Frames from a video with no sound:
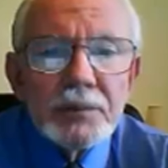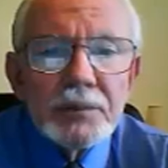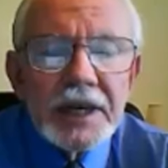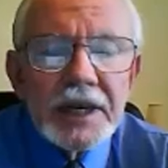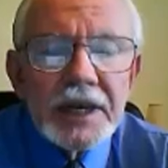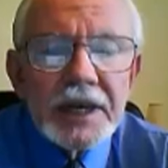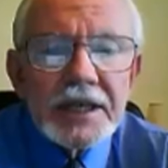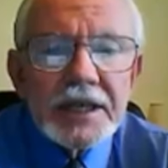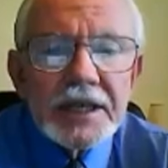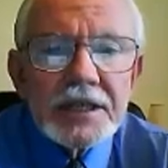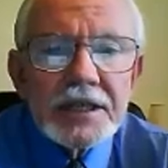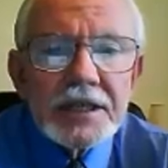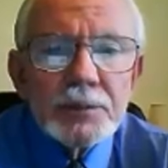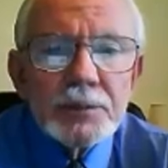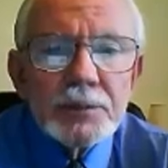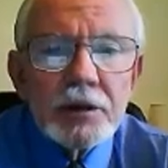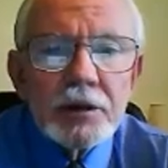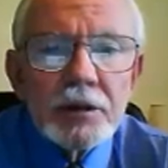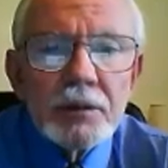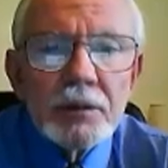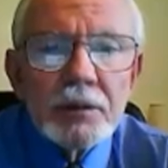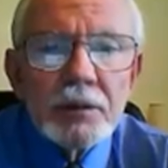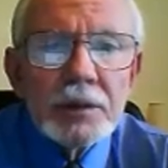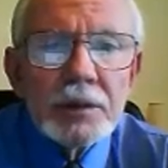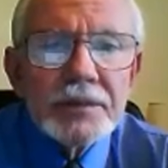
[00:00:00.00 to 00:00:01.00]
makes the
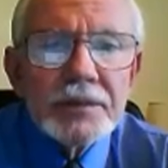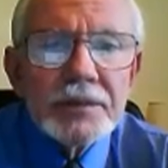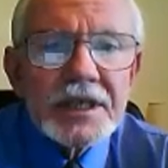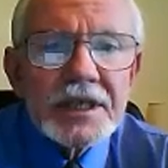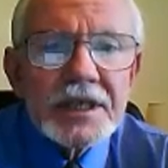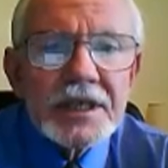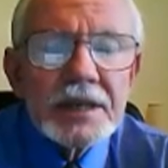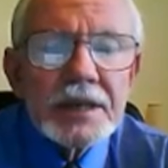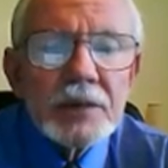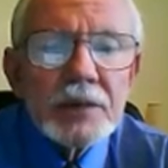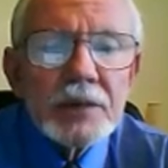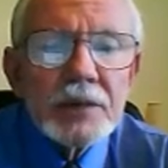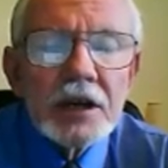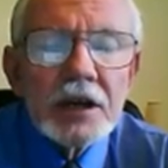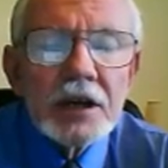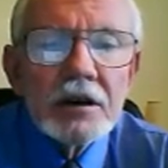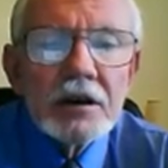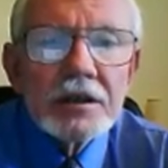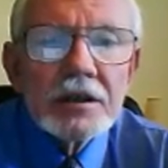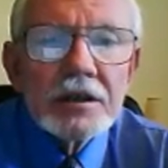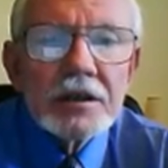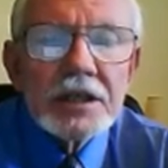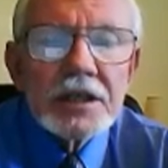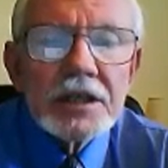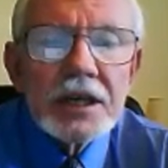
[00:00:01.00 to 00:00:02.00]
problem seem
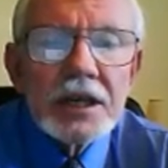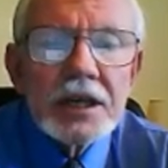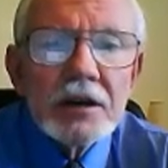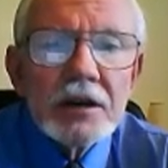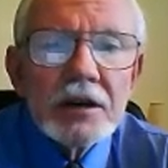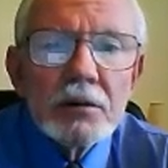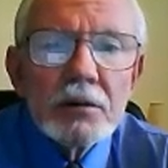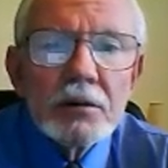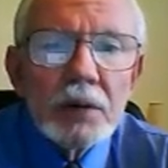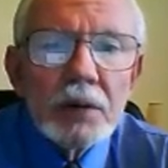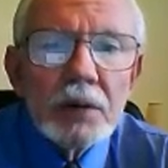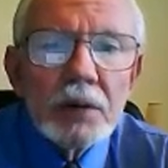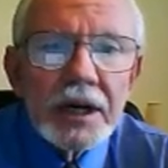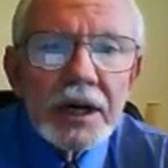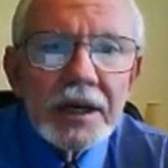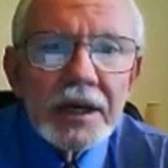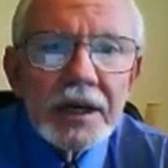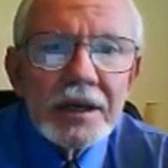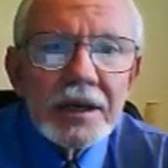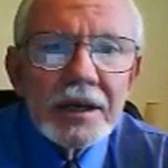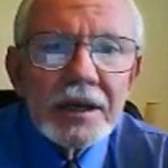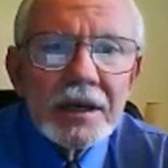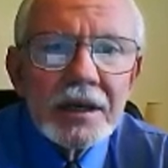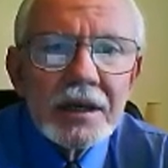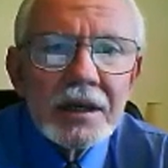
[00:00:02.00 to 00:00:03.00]
to go away.
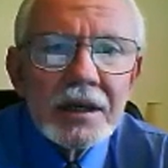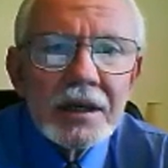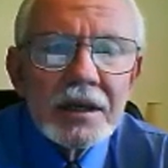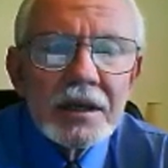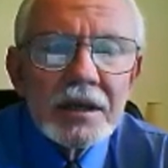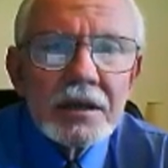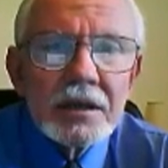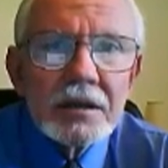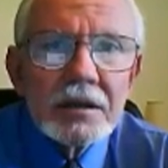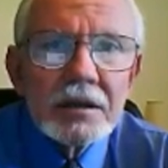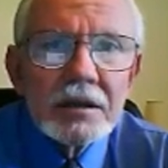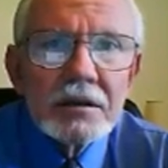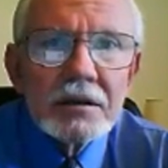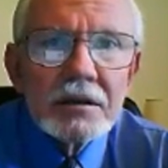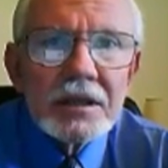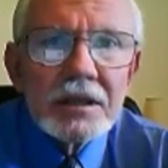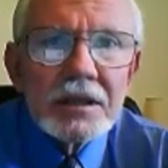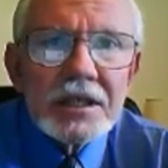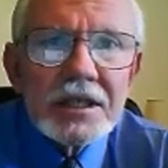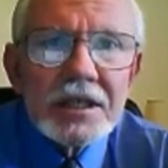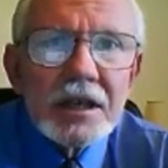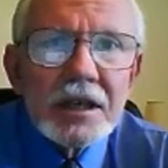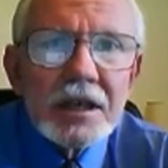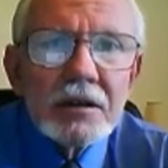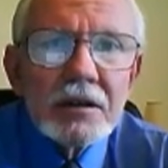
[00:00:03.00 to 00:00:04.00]

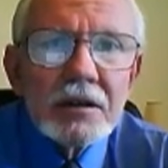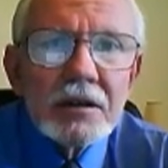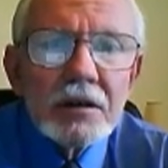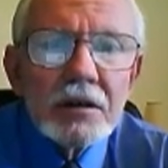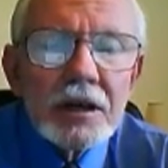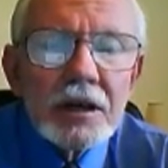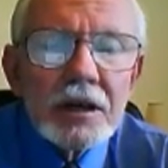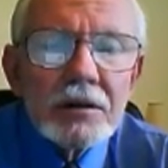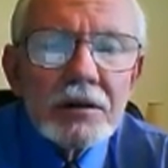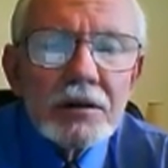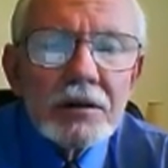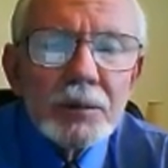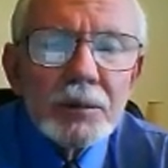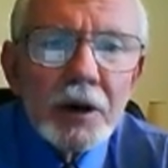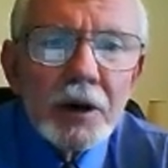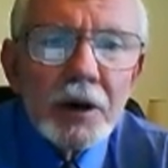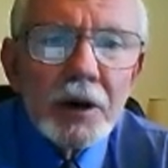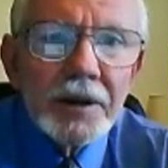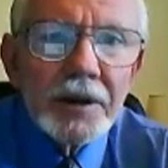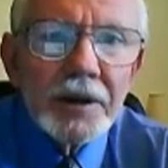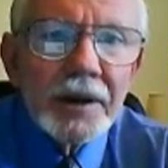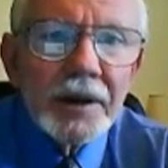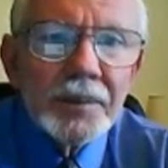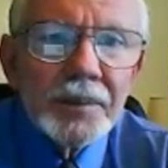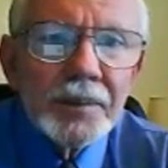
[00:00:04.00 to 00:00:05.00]
It's no longer a
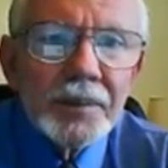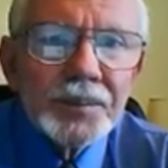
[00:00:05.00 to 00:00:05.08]
bother.